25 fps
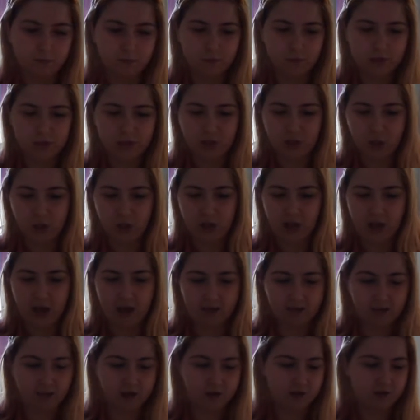So yeah,
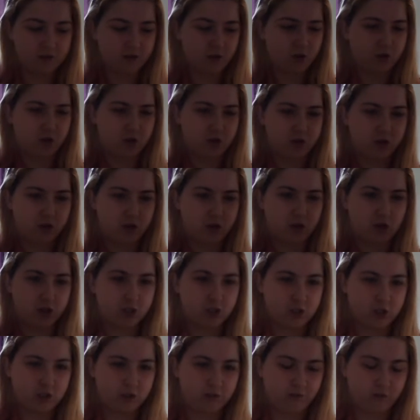and then it's got the
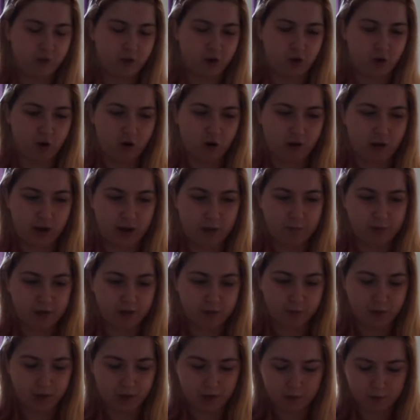instructions for the
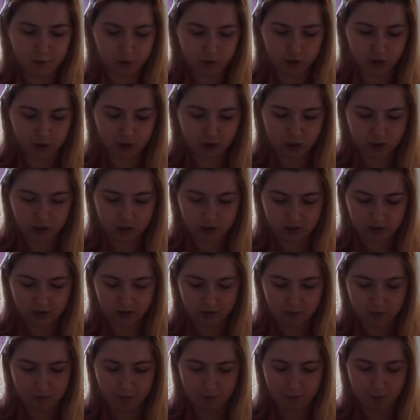origami, but I'm not doing it. I
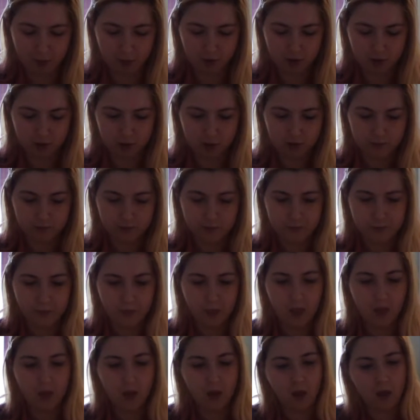can't be bothered.
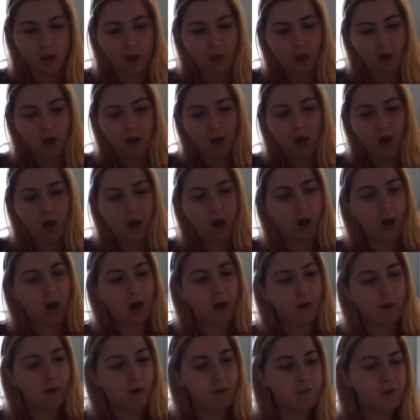
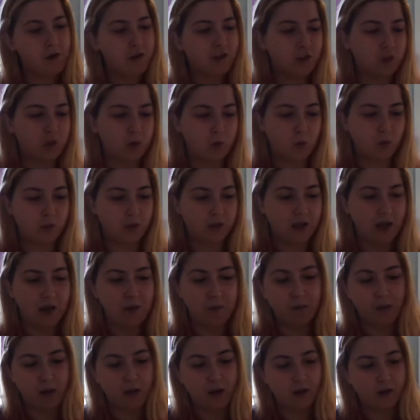I might do it one
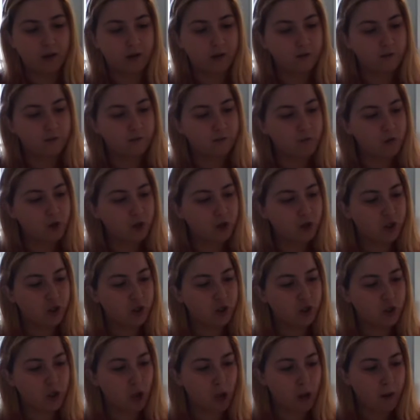time, but I'm not doing
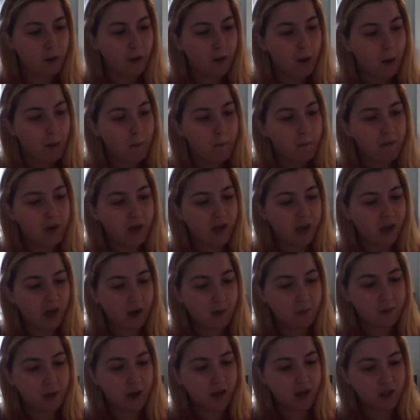it now. Make
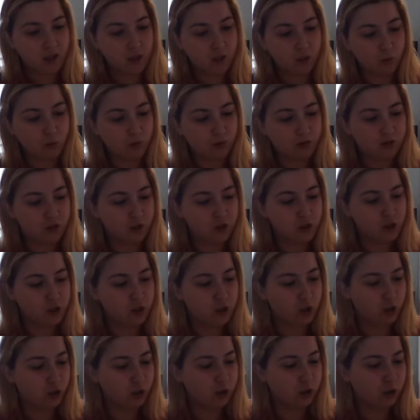a picture with the
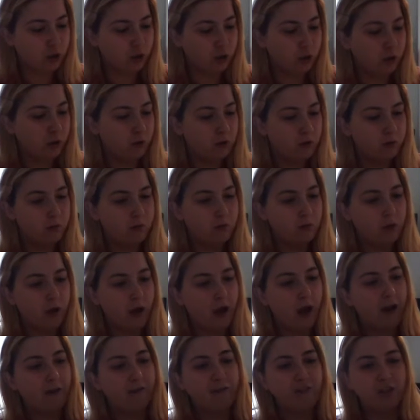circle.
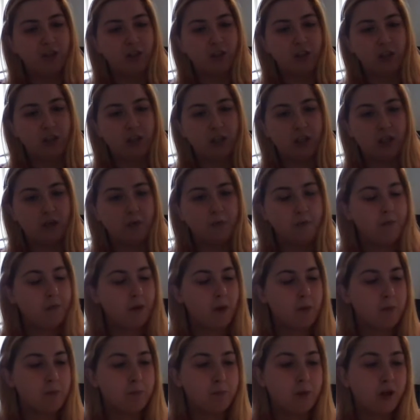I haven't done
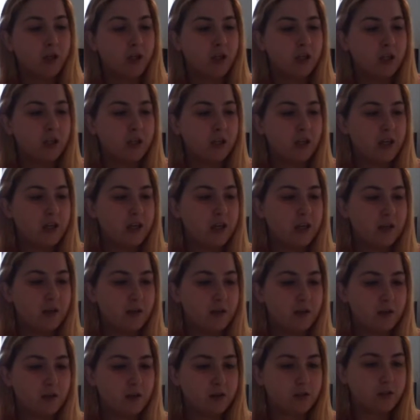that. Bucket
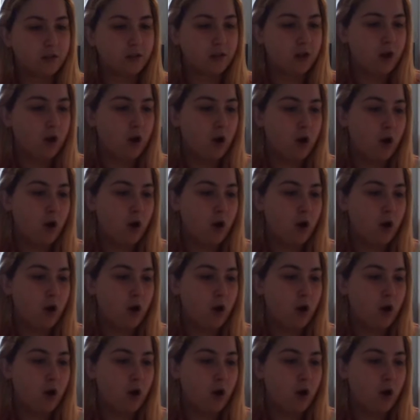list.